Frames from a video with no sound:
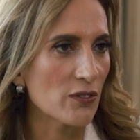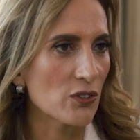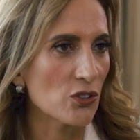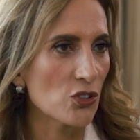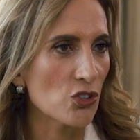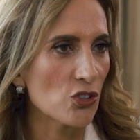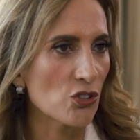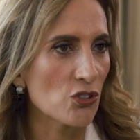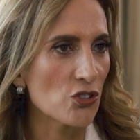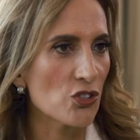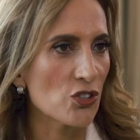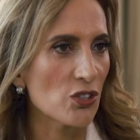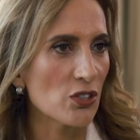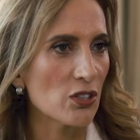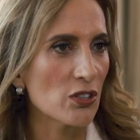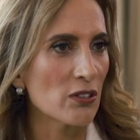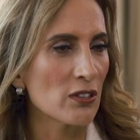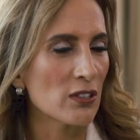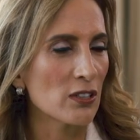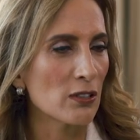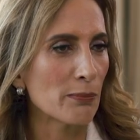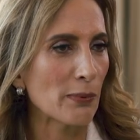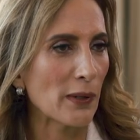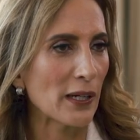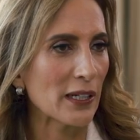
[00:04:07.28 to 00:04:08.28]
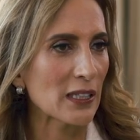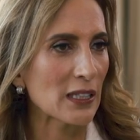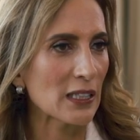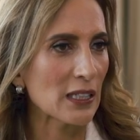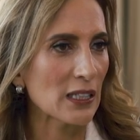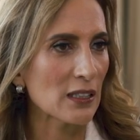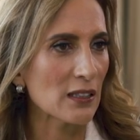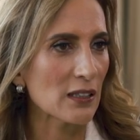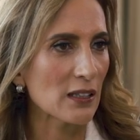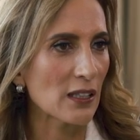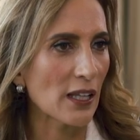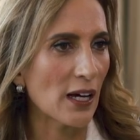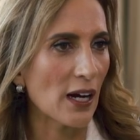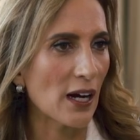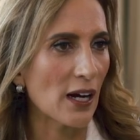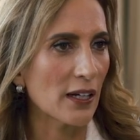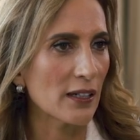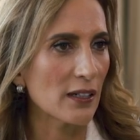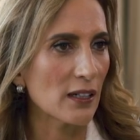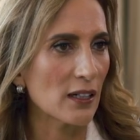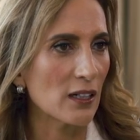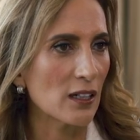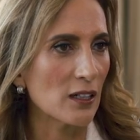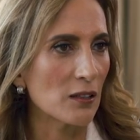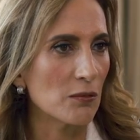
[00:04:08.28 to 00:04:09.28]
of the church in Europe, I think
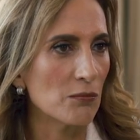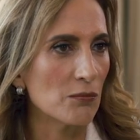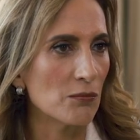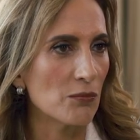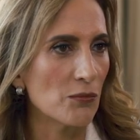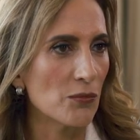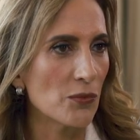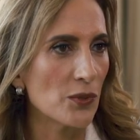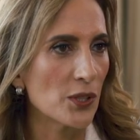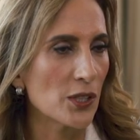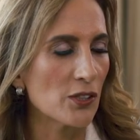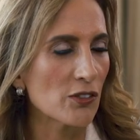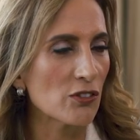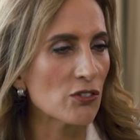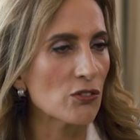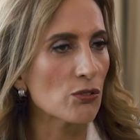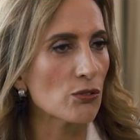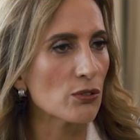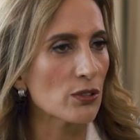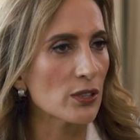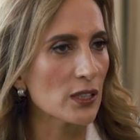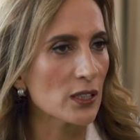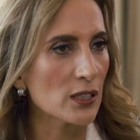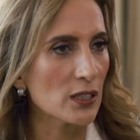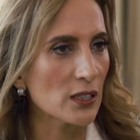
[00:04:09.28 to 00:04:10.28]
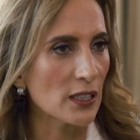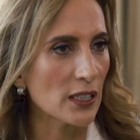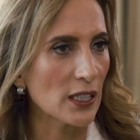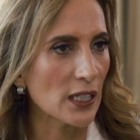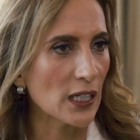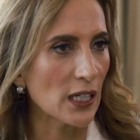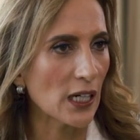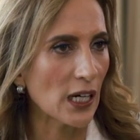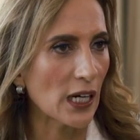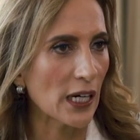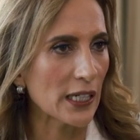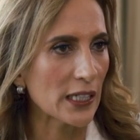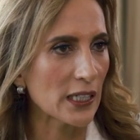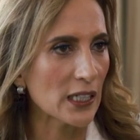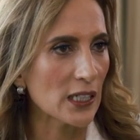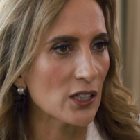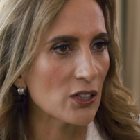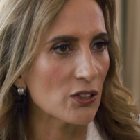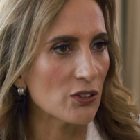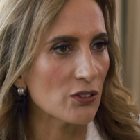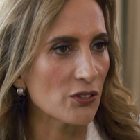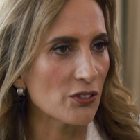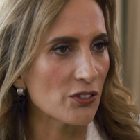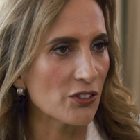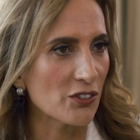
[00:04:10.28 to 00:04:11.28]
that historically, I can
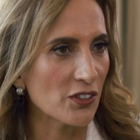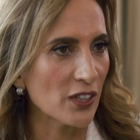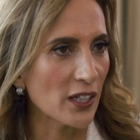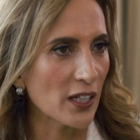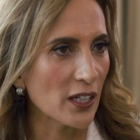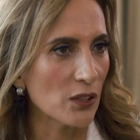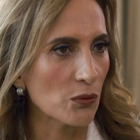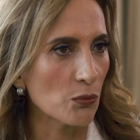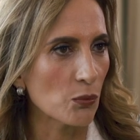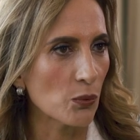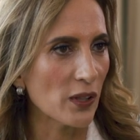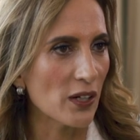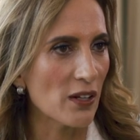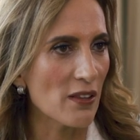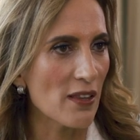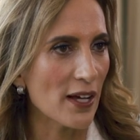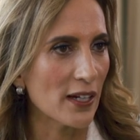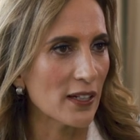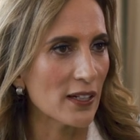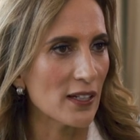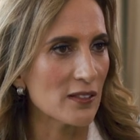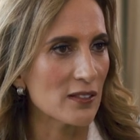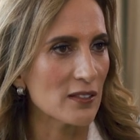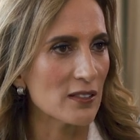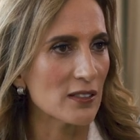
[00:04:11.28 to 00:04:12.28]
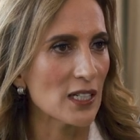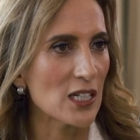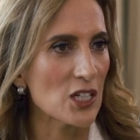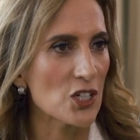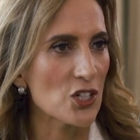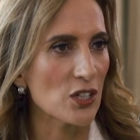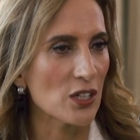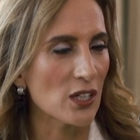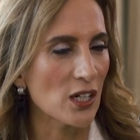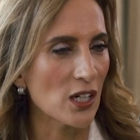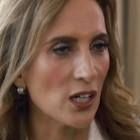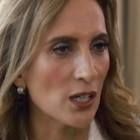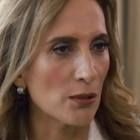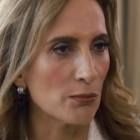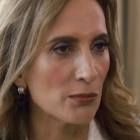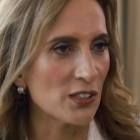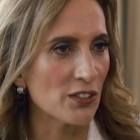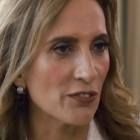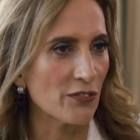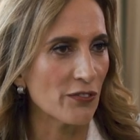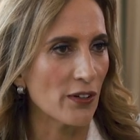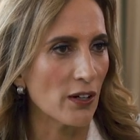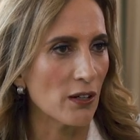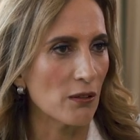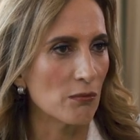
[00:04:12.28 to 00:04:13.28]
understand where that hesitation
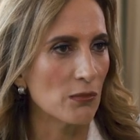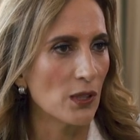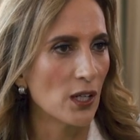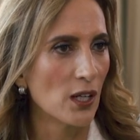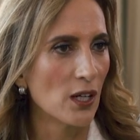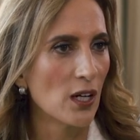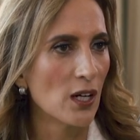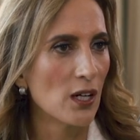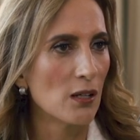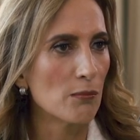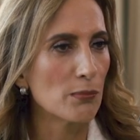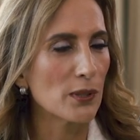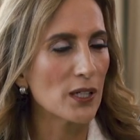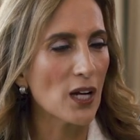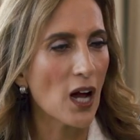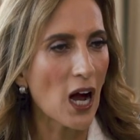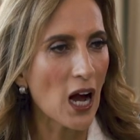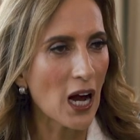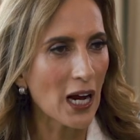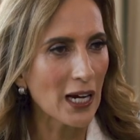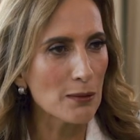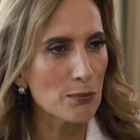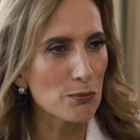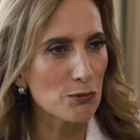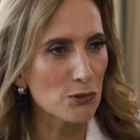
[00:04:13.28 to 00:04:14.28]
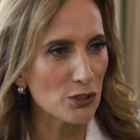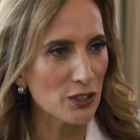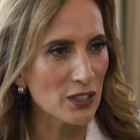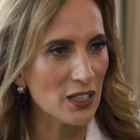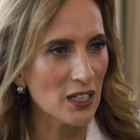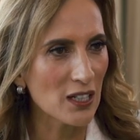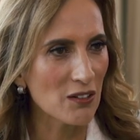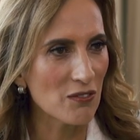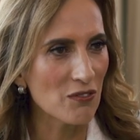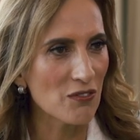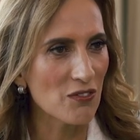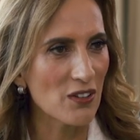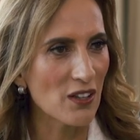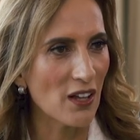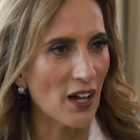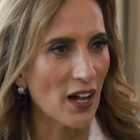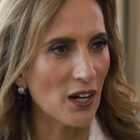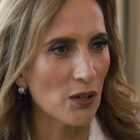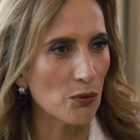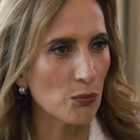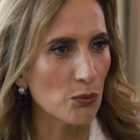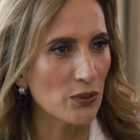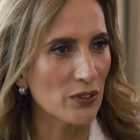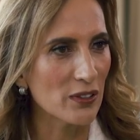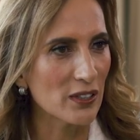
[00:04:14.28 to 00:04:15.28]
comes from. But I believe
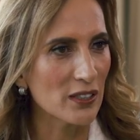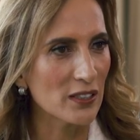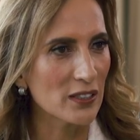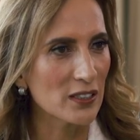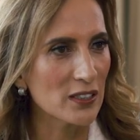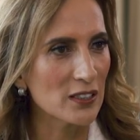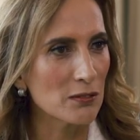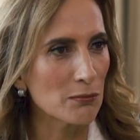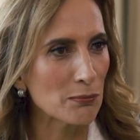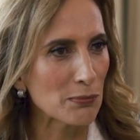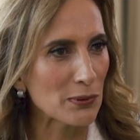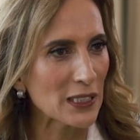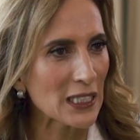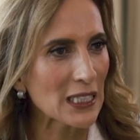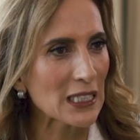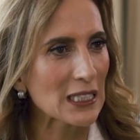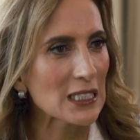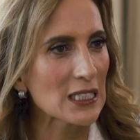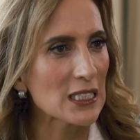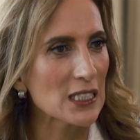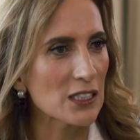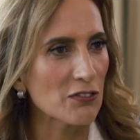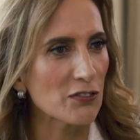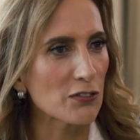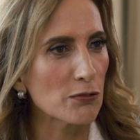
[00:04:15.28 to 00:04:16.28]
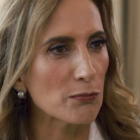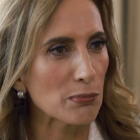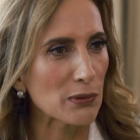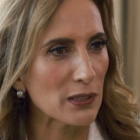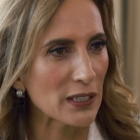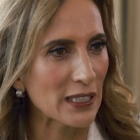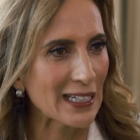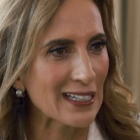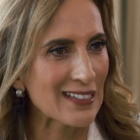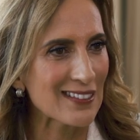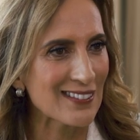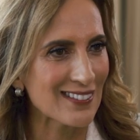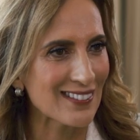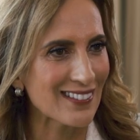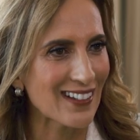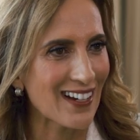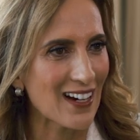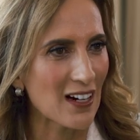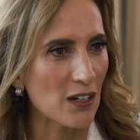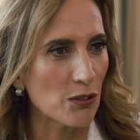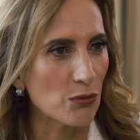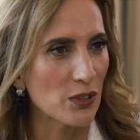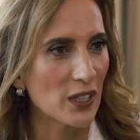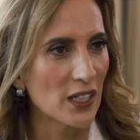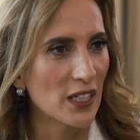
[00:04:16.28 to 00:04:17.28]
that we're in a completely different place
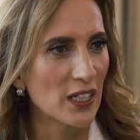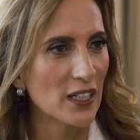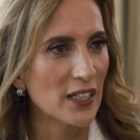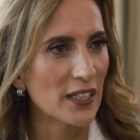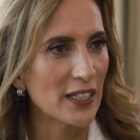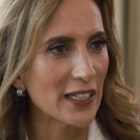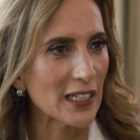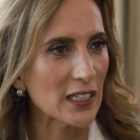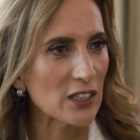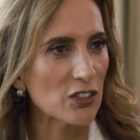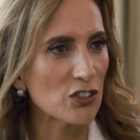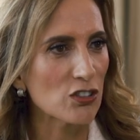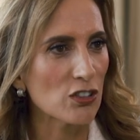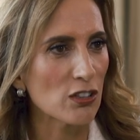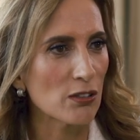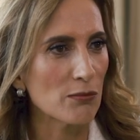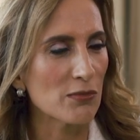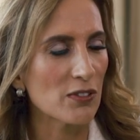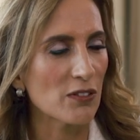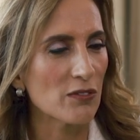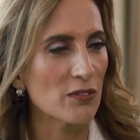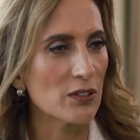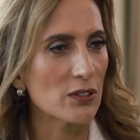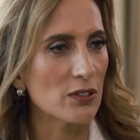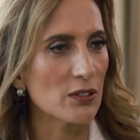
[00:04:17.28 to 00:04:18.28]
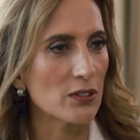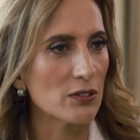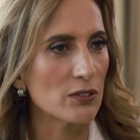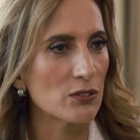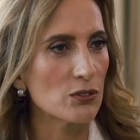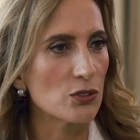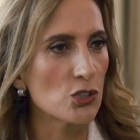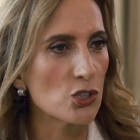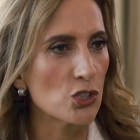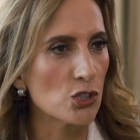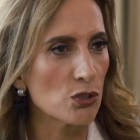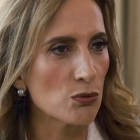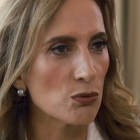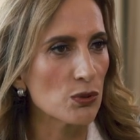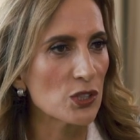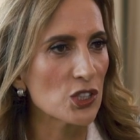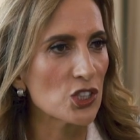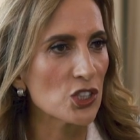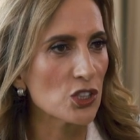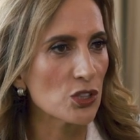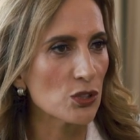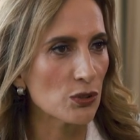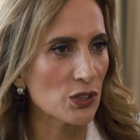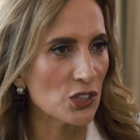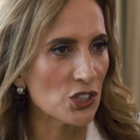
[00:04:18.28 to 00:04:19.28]
now in terms of the
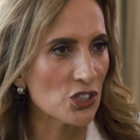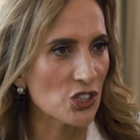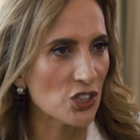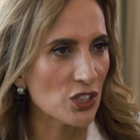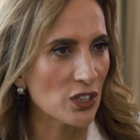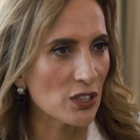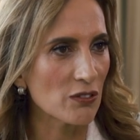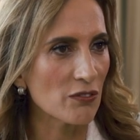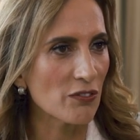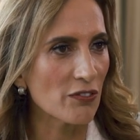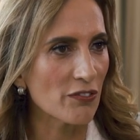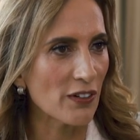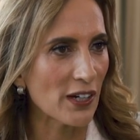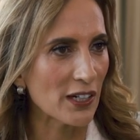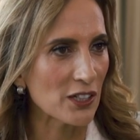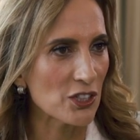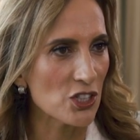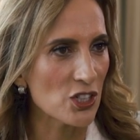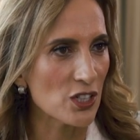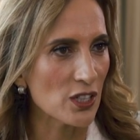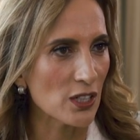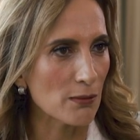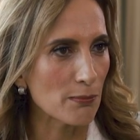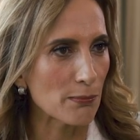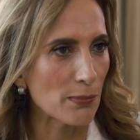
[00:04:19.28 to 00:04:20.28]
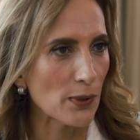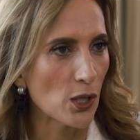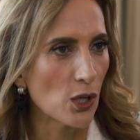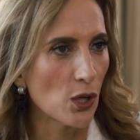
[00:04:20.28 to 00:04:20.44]
Jewish-Christian friendship.